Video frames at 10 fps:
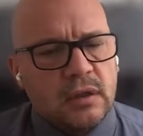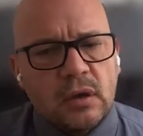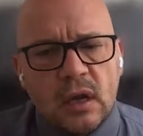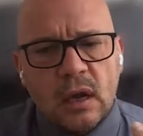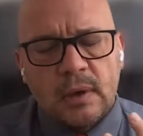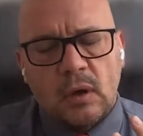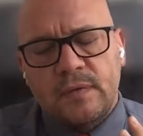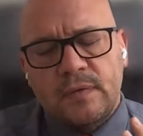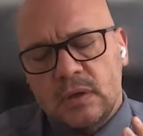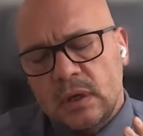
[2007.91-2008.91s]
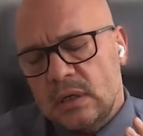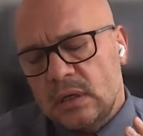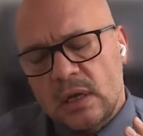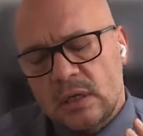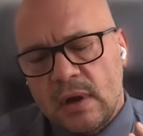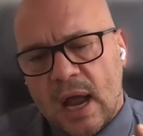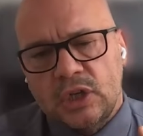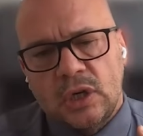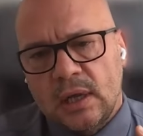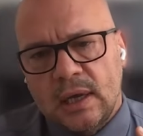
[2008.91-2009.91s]
The third element, obviously, is, is a
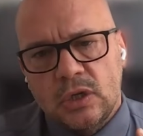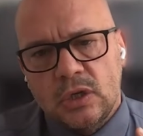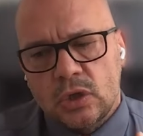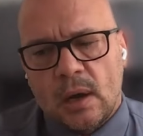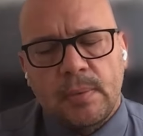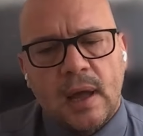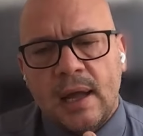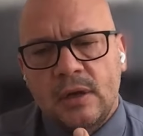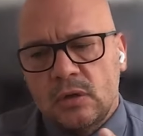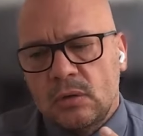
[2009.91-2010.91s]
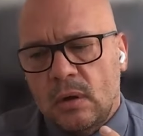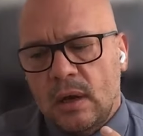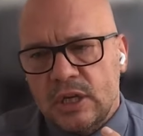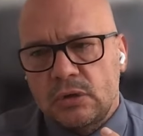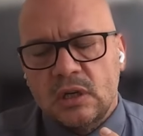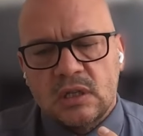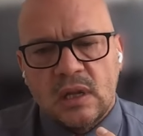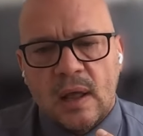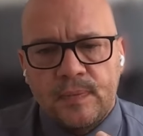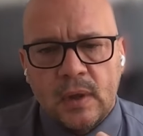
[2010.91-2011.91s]
reaction against Trump, and to a lesser
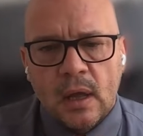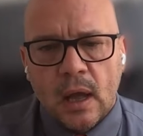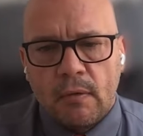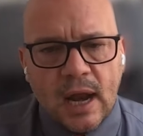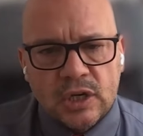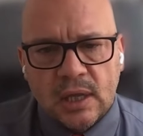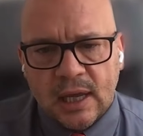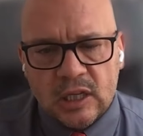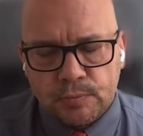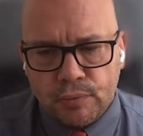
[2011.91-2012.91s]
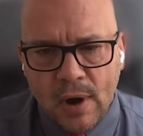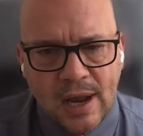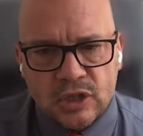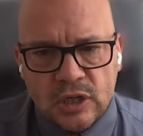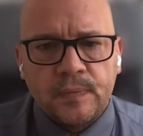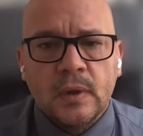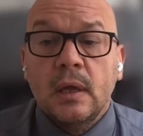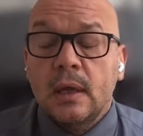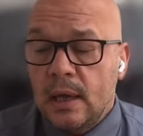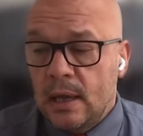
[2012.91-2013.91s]
extent, a reaction against Brexit
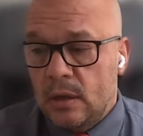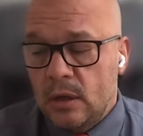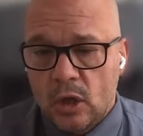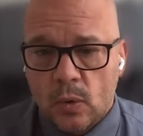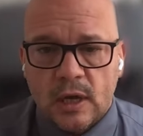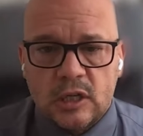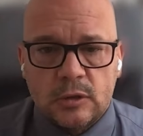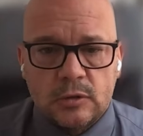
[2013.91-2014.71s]
in the U S.